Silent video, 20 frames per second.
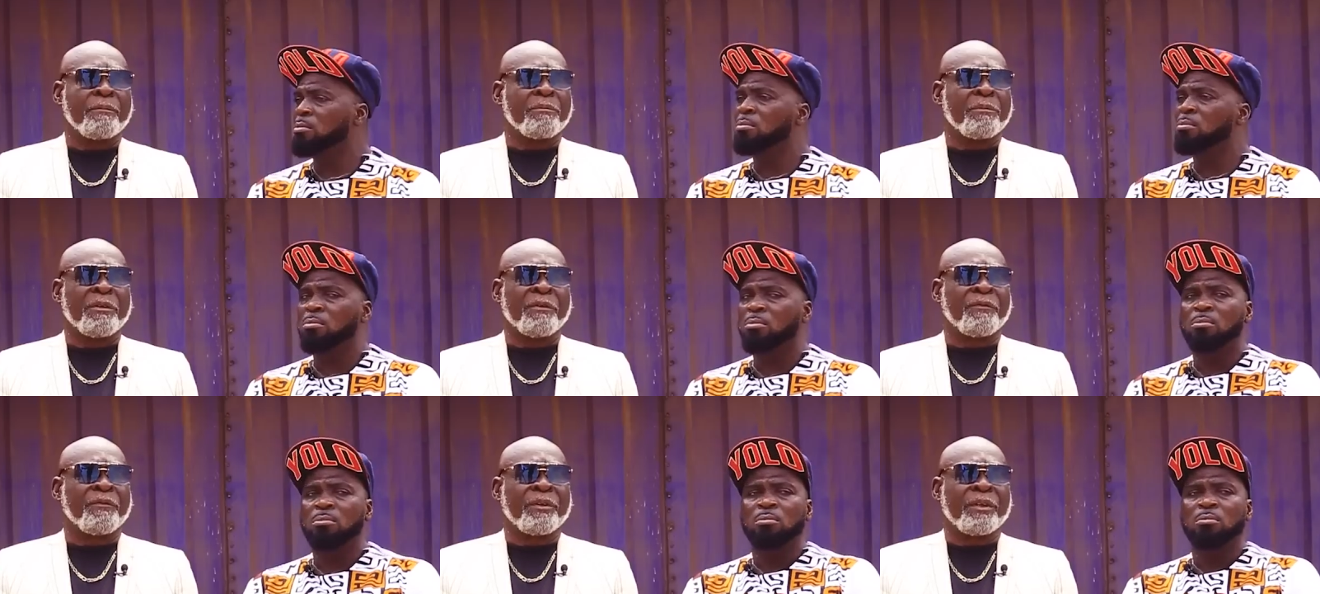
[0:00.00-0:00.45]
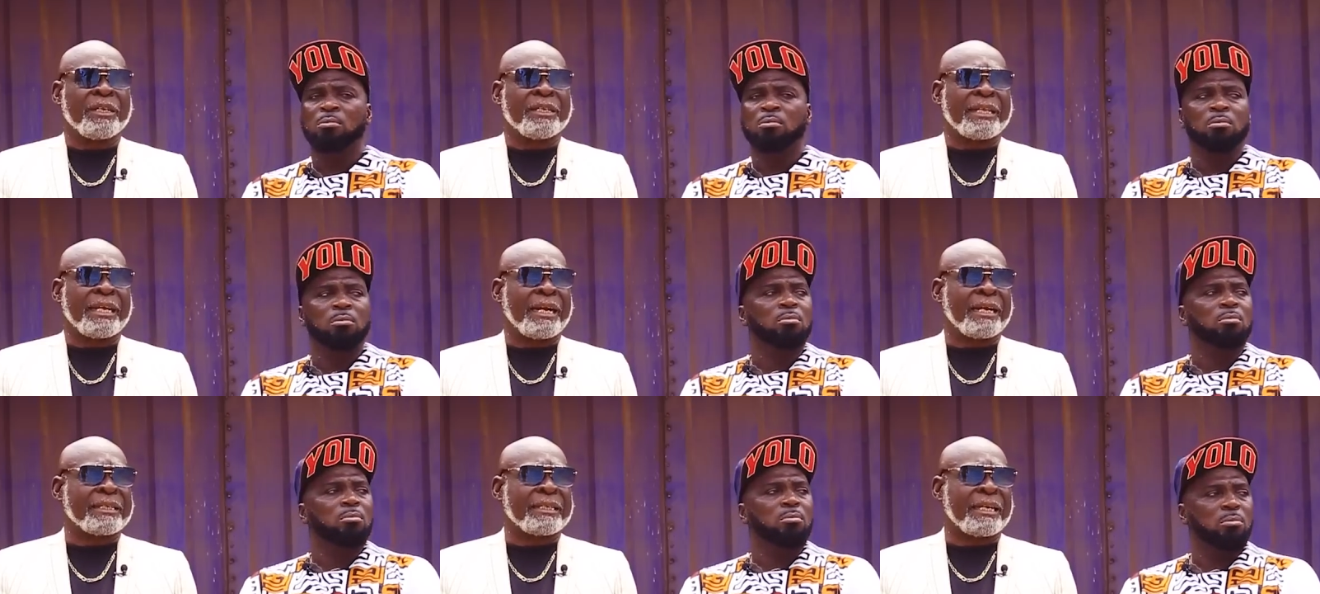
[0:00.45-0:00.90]
Speaker 1: Me feel
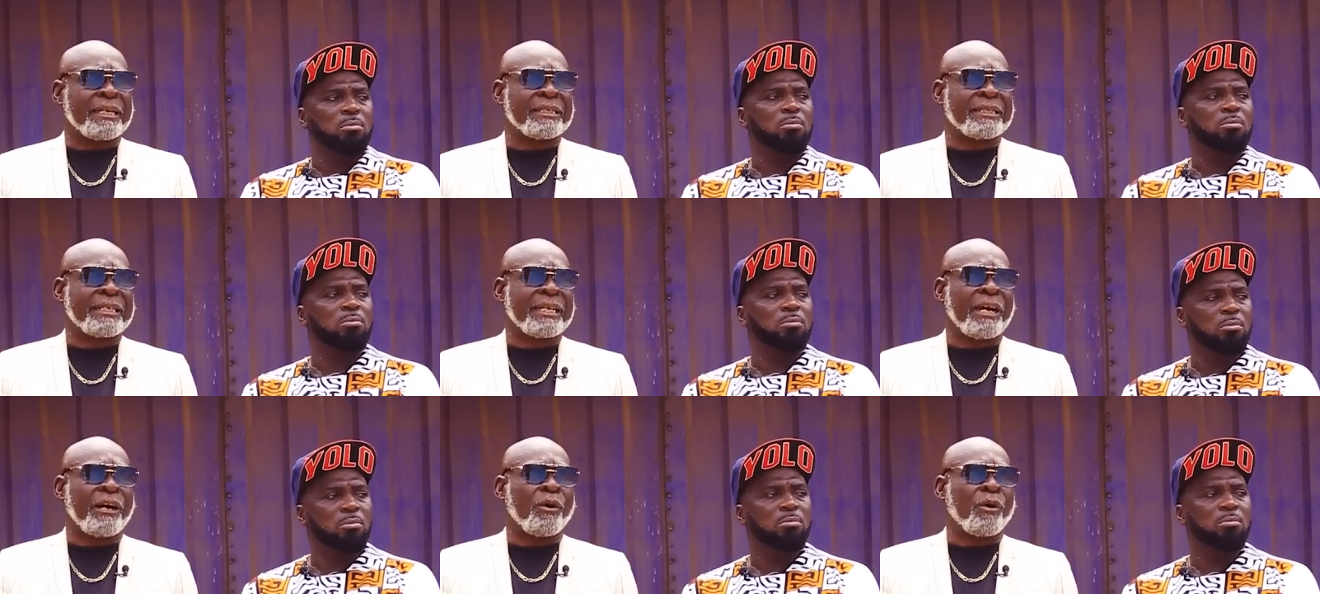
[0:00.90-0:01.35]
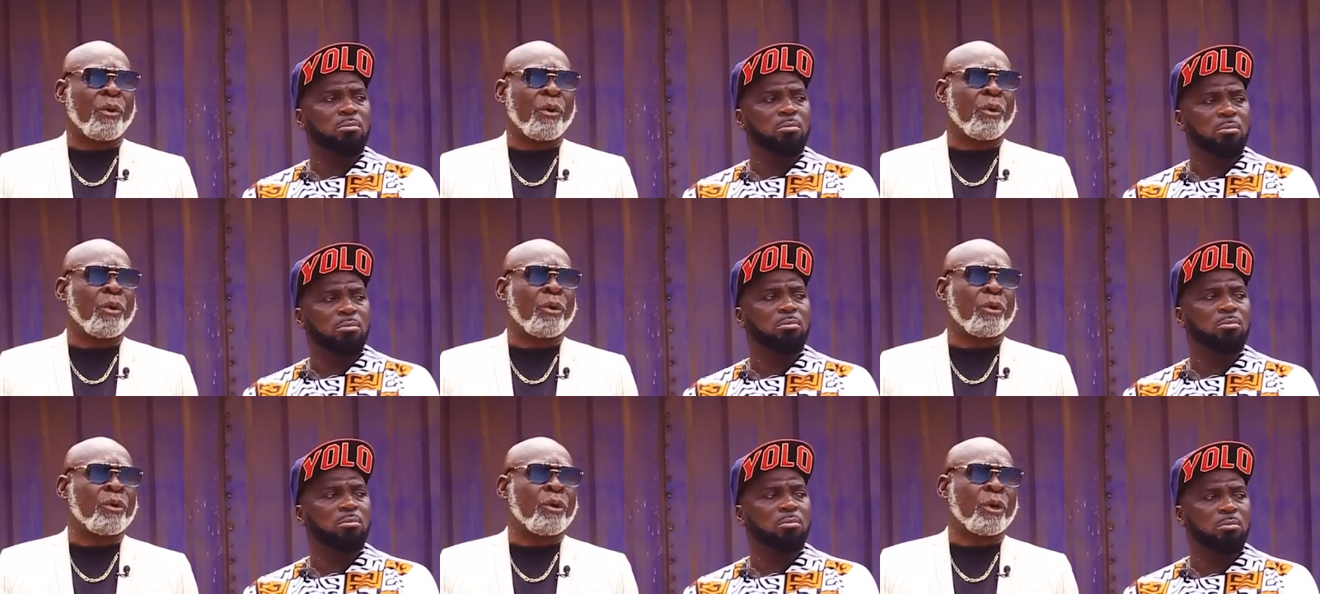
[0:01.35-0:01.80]
director and say,
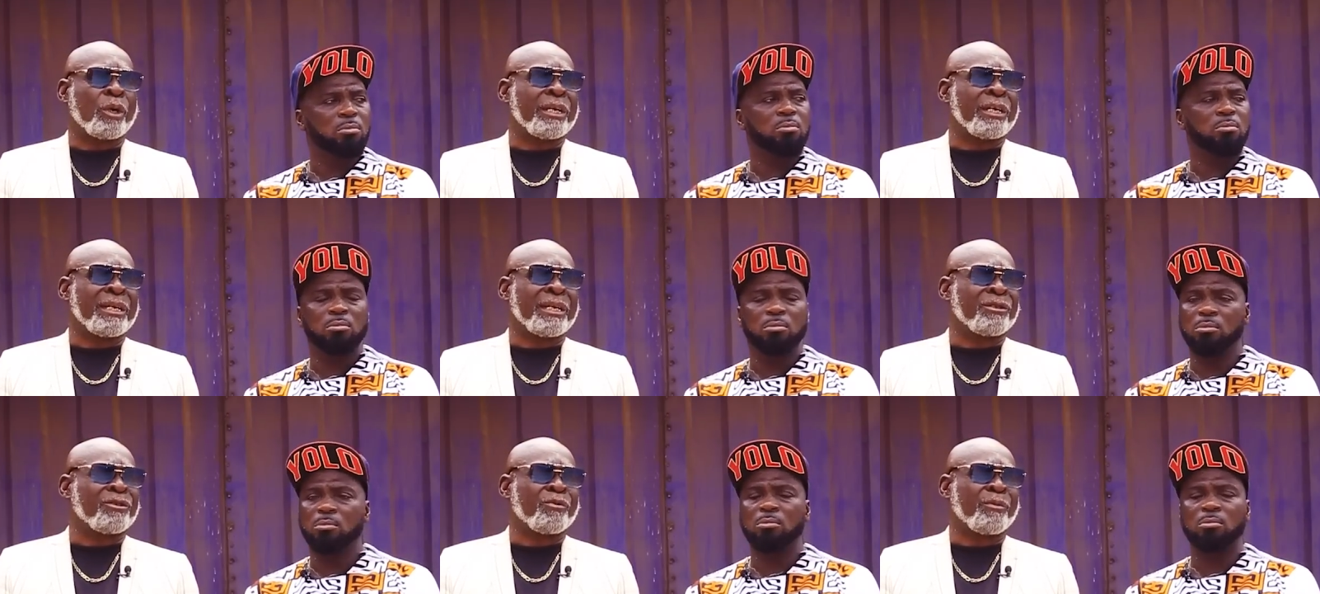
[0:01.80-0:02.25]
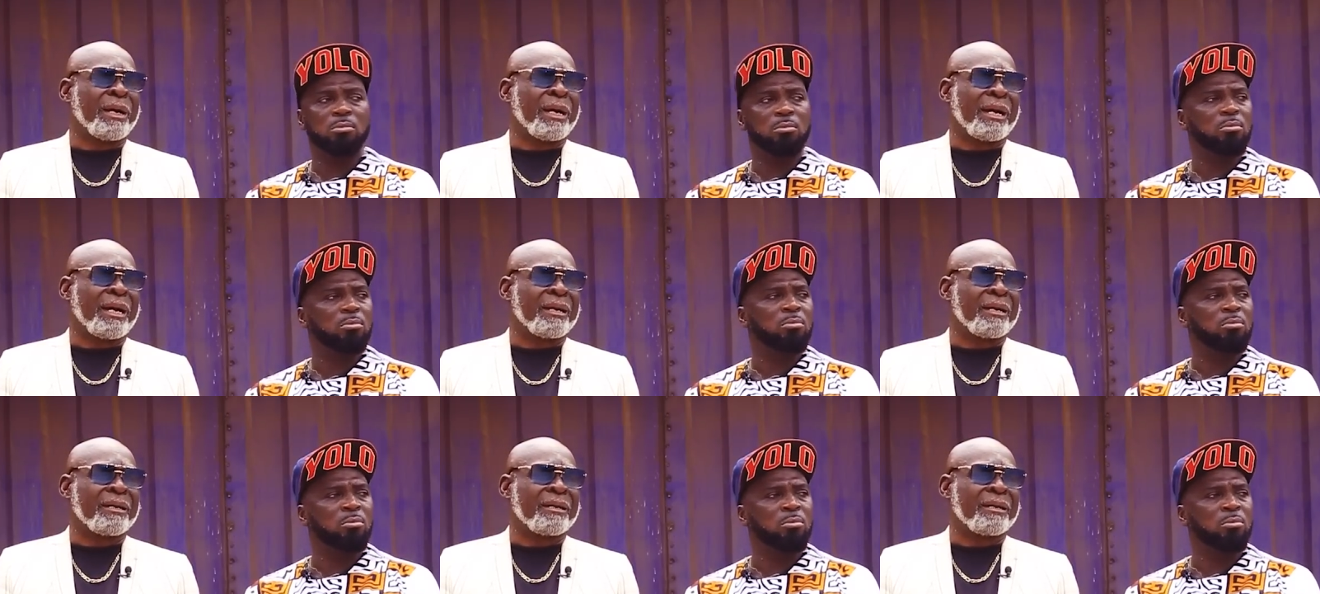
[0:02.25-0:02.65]
oh, oh, yeah, Nejuma.